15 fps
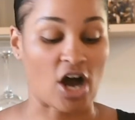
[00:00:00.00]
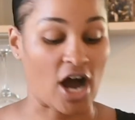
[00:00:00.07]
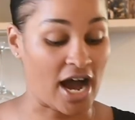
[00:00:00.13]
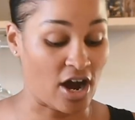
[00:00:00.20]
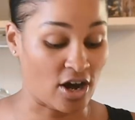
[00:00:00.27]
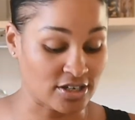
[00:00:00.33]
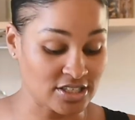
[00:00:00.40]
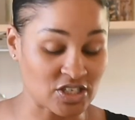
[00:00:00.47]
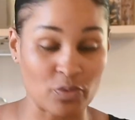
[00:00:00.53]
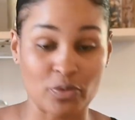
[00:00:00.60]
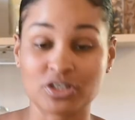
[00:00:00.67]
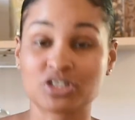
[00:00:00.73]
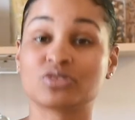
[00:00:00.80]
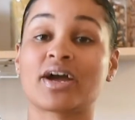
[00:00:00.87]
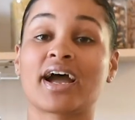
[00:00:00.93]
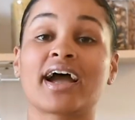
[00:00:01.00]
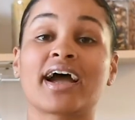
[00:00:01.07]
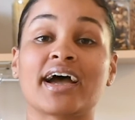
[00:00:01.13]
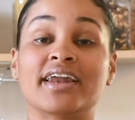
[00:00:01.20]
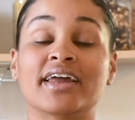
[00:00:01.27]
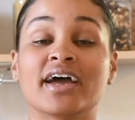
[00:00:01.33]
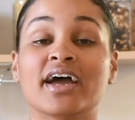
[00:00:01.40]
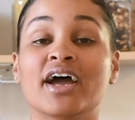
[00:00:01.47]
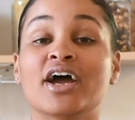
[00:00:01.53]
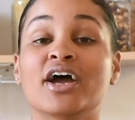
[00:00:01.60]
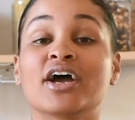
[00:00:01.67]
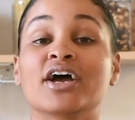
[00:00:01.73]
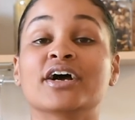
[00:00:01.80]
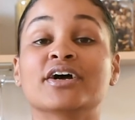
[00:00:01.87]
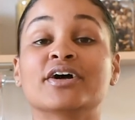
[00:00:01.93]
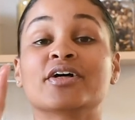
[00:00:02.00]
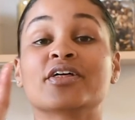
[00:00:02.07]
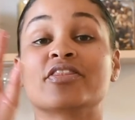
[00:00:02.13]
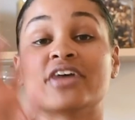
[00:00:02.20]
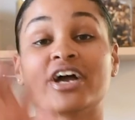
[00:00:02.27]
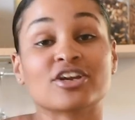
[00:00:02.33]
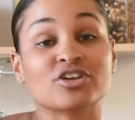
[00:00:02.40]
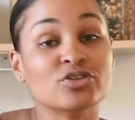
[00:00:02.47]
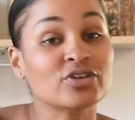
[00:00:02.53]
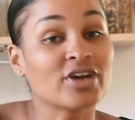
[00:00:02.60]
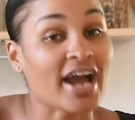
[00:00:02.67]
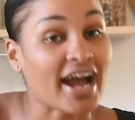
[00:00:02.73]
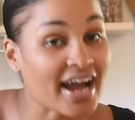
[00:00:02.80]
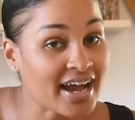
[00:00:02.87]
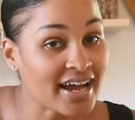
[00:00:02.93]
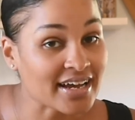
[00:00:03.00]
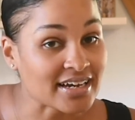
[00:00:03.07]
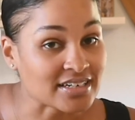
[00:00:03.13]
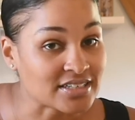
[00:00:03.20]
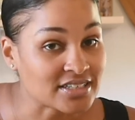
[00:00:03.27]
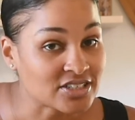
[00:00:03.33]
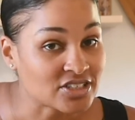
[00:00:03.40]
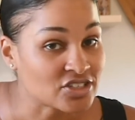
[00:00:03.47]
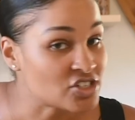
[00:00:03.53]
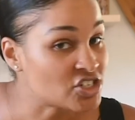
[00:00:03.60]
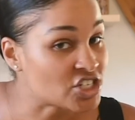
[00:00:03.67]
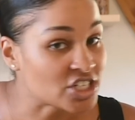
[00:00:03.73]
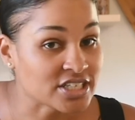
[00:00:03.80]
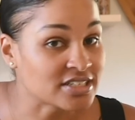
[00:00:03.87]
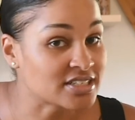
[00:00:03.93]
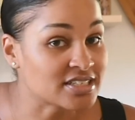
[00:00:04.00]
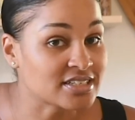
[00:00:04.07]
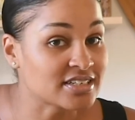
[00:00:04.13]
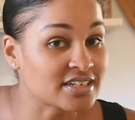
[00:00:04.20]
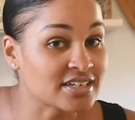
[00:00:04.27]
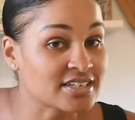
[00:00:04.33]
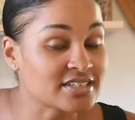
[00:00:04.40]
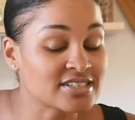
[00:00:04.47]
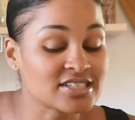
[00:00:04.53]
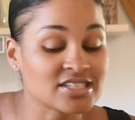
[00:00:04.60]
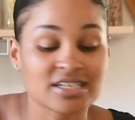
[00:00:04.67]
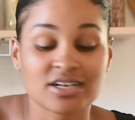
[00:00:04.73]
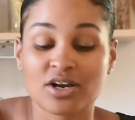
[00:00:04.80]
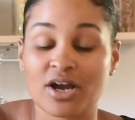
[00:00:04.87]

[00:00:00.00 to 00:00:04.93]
I also want to add that you could add chicken to this,